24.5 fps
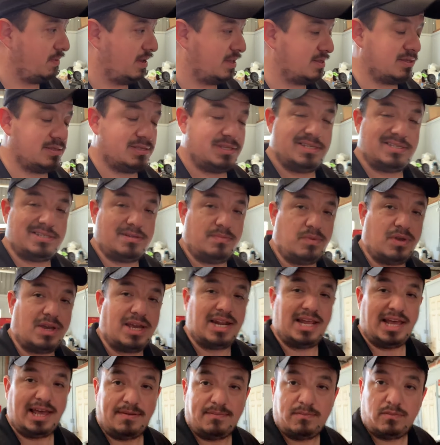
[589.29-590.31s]
out the system, you're
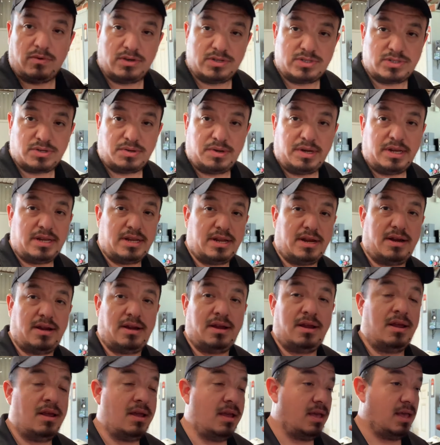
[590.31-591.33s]
gonna have moisture in there.